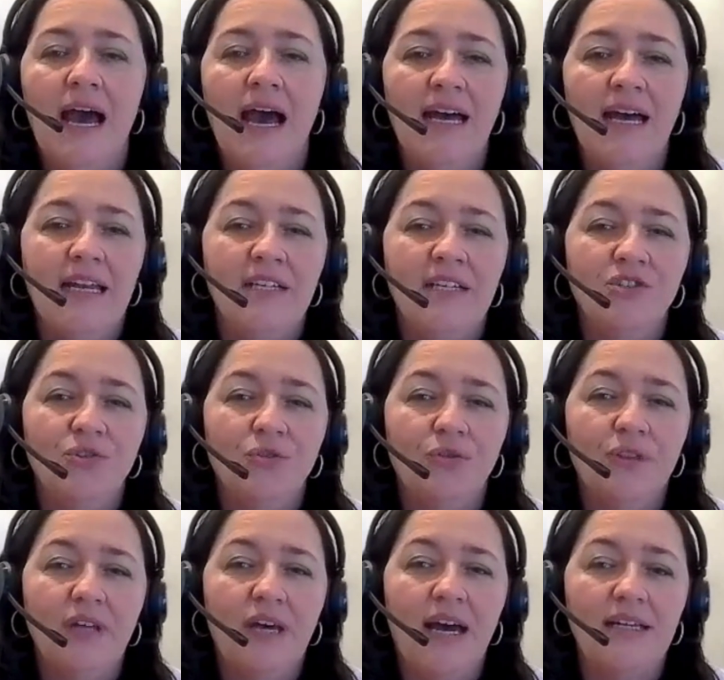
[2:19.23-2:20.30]
and ensure
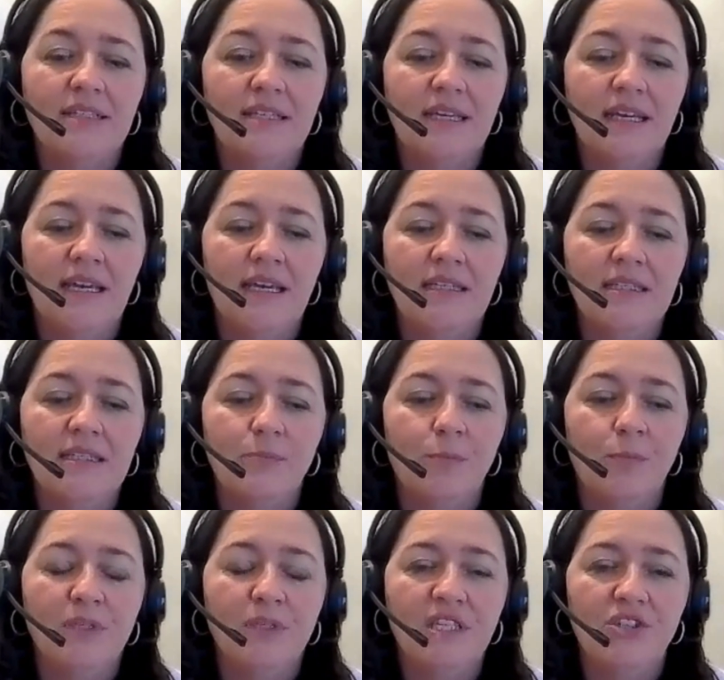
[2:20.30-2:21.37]
that it's
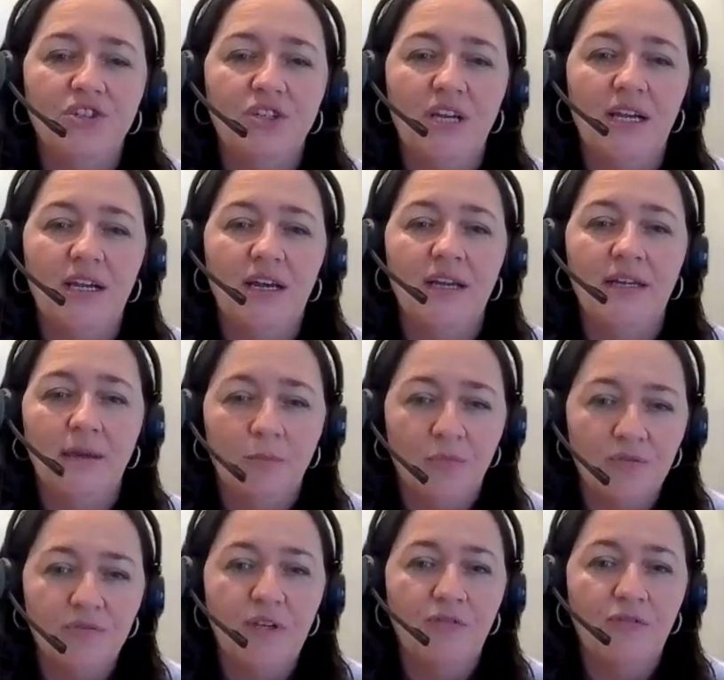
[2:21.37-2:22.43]
positioning a number
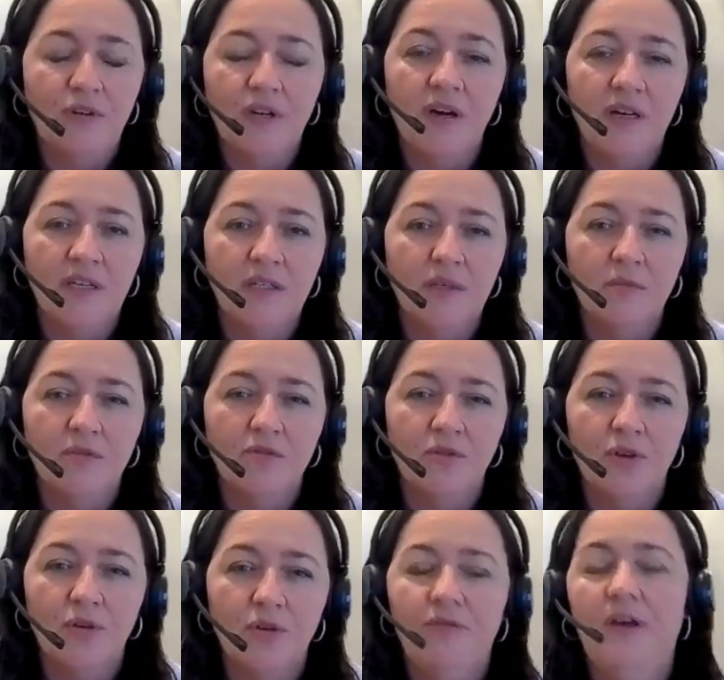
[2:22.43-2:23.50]
of different items for
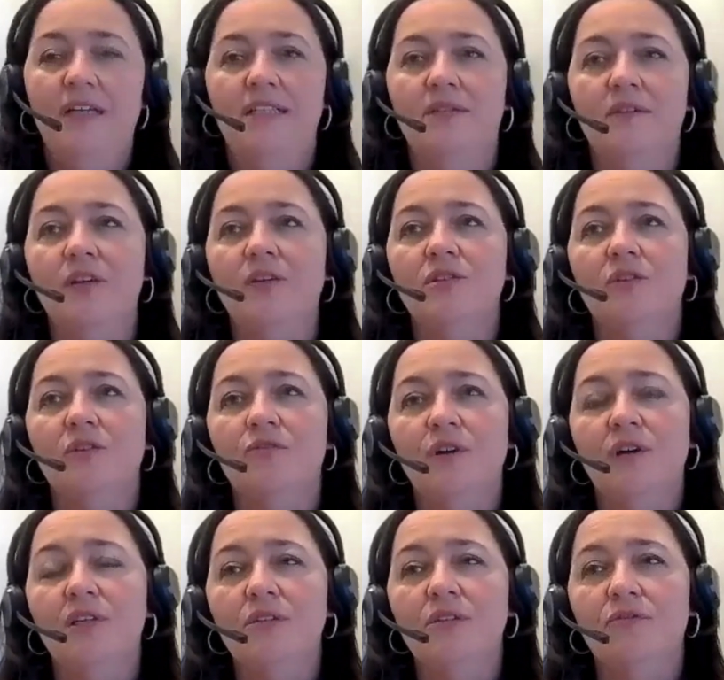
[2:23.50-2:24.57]
you effectively. So
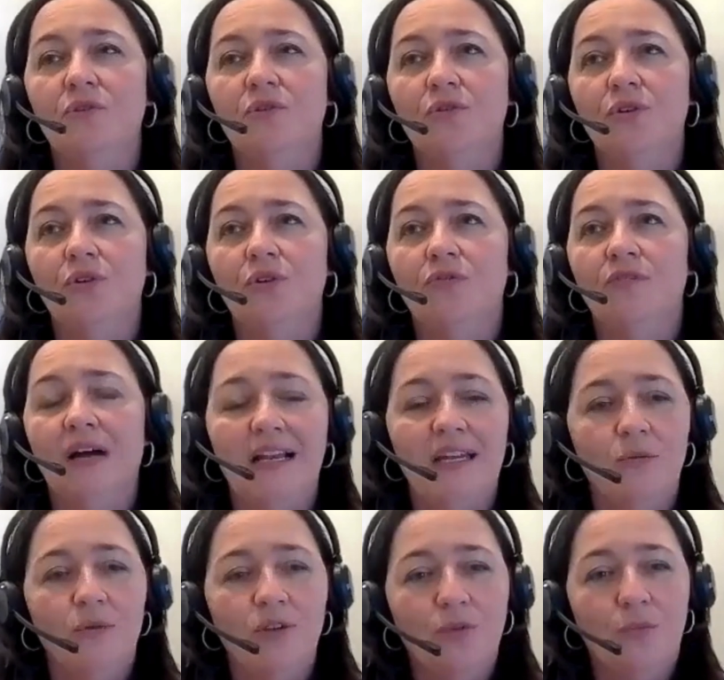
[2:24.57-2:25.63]
first of all, your
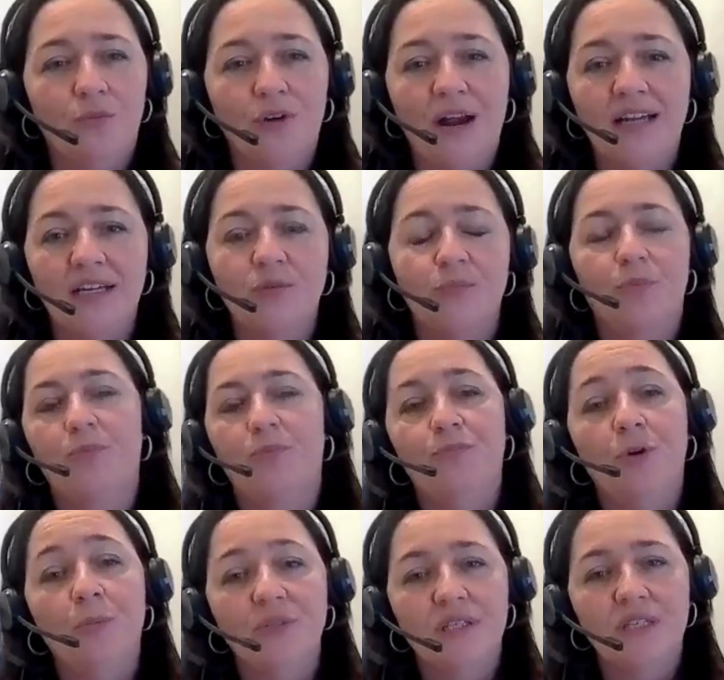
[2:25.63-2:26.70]
value and your brand
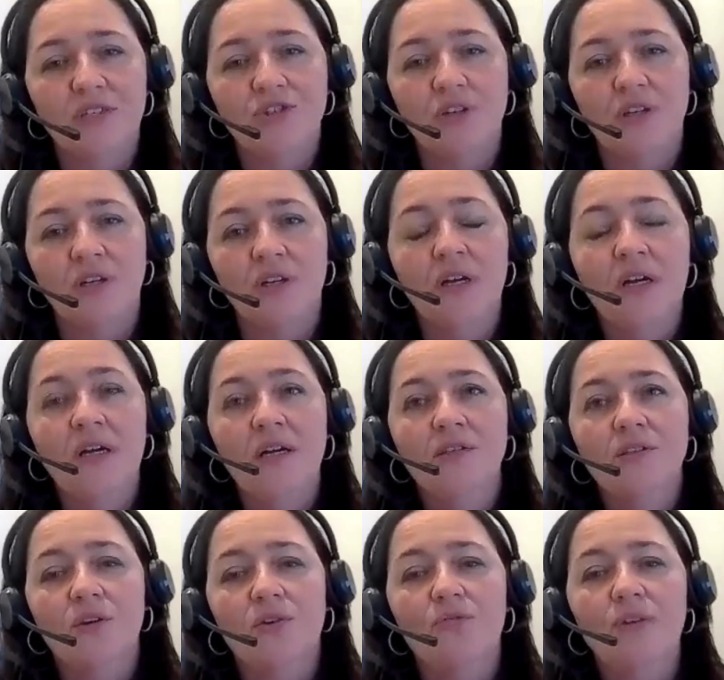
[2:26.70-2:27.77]
proposition,
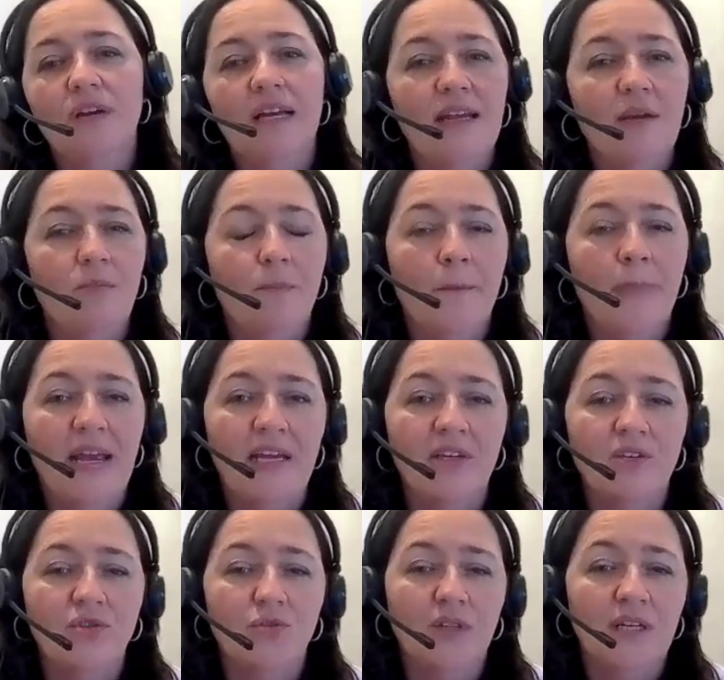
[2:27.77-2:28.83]
sort of really
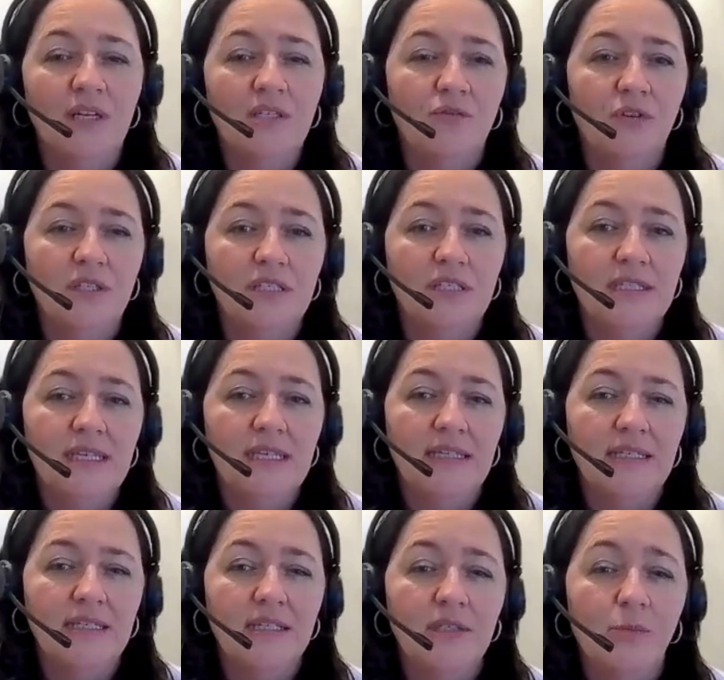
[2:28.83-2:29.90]
making sure that's front and
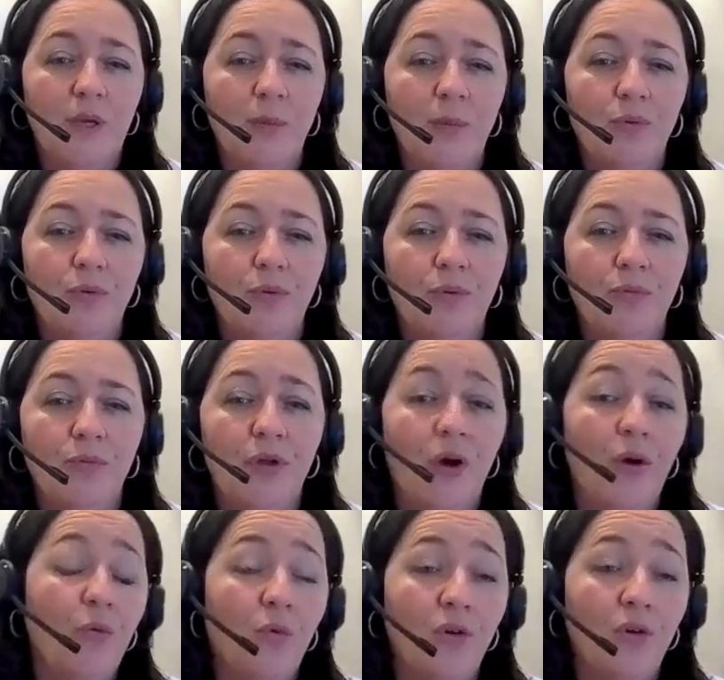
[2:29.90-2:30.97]
center so people
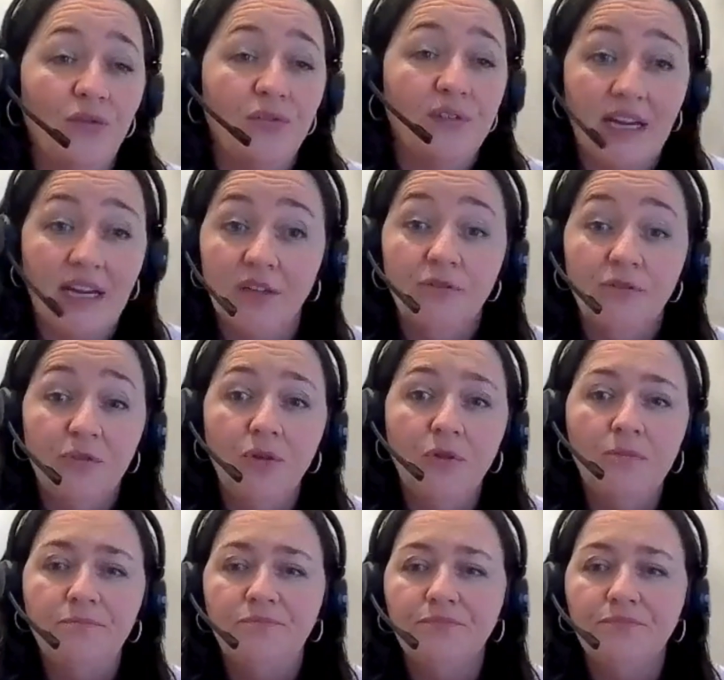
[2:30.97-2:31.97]
know what you stand for.